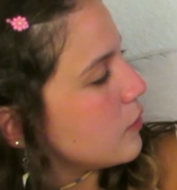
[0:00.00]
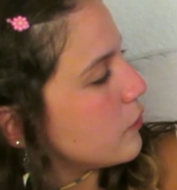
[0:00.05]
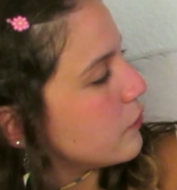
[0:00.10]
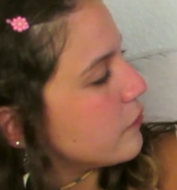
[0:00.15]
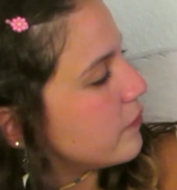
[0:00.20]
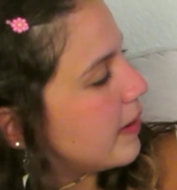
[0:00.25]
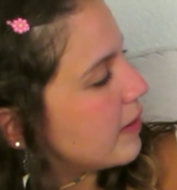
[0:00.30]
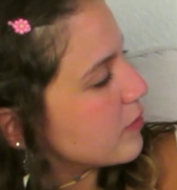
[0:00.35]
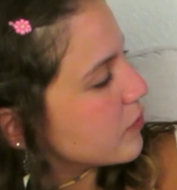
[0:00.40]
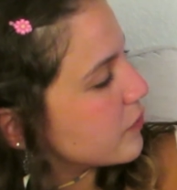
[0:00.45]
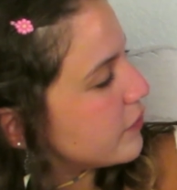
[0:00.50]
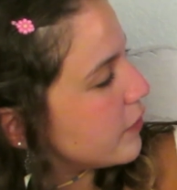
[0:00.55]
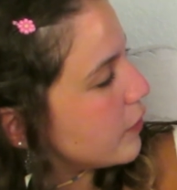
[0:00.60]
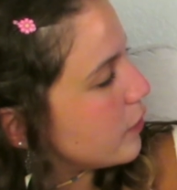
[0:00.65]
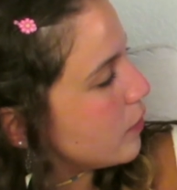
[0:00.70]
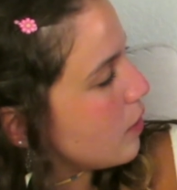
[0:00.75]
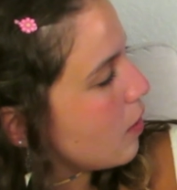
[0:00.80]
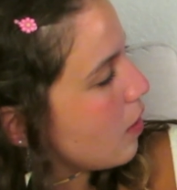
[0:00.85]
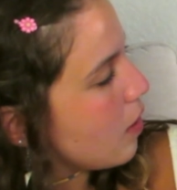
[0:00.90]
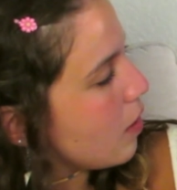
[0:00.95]
of
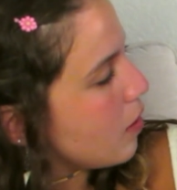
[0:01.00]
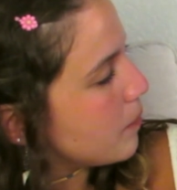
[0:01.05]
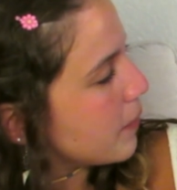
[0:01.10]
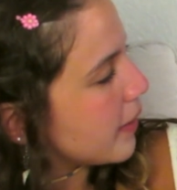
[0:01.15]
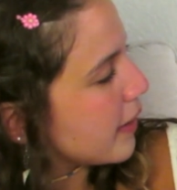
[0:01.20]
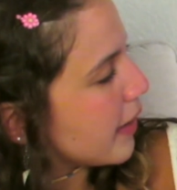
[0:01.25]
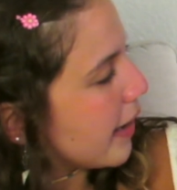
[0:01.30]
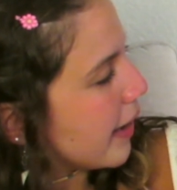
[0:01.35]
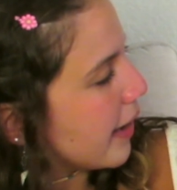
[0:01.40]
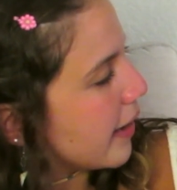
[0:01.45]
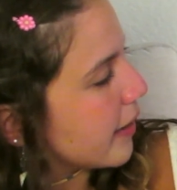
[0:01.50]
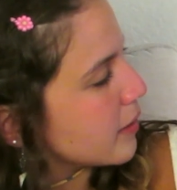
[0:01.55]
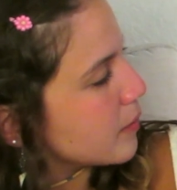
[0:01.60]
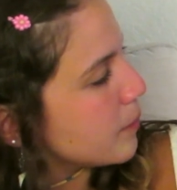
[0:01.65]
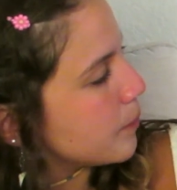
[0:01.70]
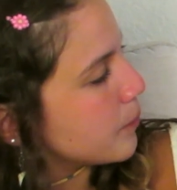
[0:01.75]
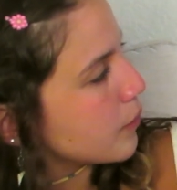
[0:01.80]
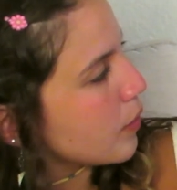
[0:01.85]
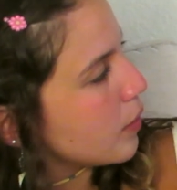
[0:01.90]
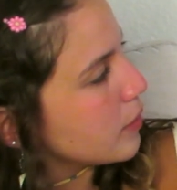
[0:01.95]
Wildfell Hall by
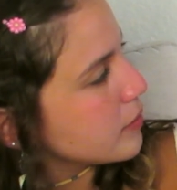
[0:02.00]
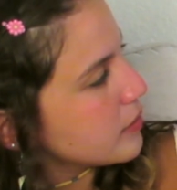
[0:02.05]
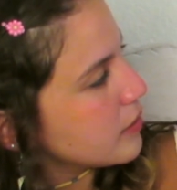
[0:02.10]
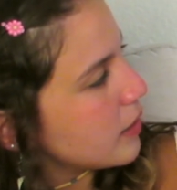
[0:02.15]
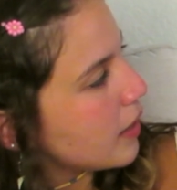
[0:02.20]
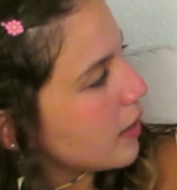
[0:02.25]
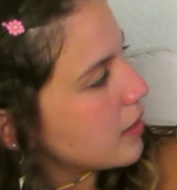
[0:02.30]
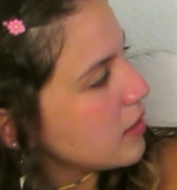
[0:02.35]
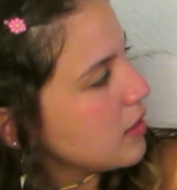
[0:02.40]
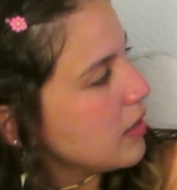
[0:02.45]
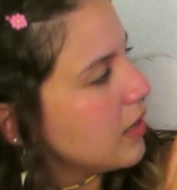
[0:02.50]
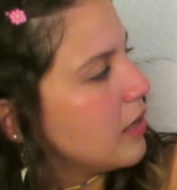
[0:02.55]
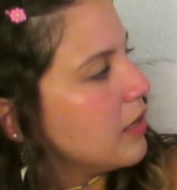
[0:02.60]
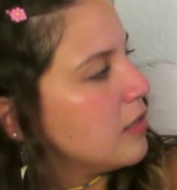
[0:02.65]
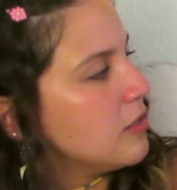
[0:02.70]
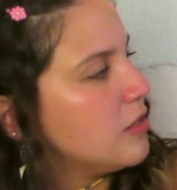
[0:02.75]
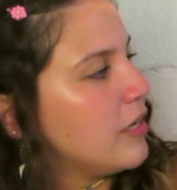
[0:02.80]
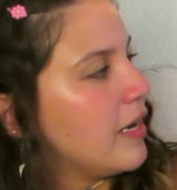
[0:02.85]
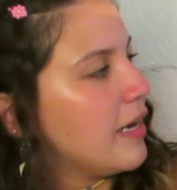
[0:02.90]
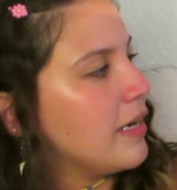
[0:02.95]
Anne Bronte,
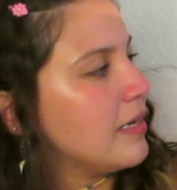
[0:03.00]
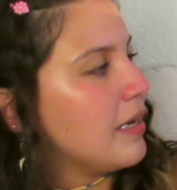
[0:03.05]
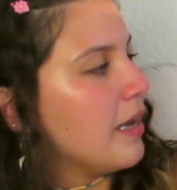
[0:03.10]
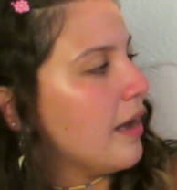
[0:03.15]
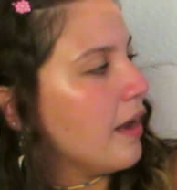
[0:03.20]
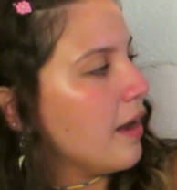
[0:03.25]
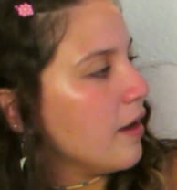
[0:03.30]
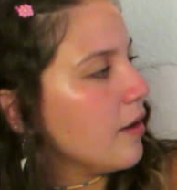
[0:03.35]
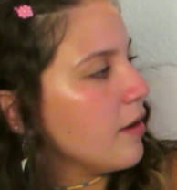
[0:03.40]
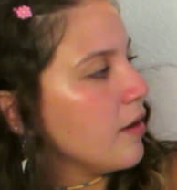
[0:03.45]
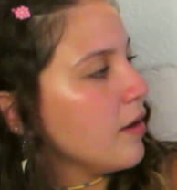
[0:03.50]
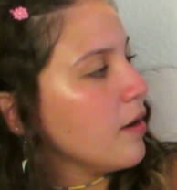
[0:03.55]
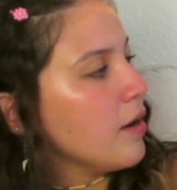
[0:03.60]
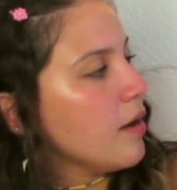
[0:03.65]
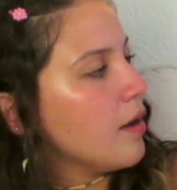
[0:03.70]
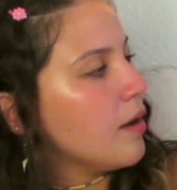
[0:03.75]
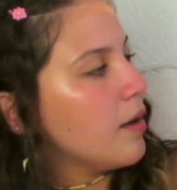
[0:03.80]
Jane Eyre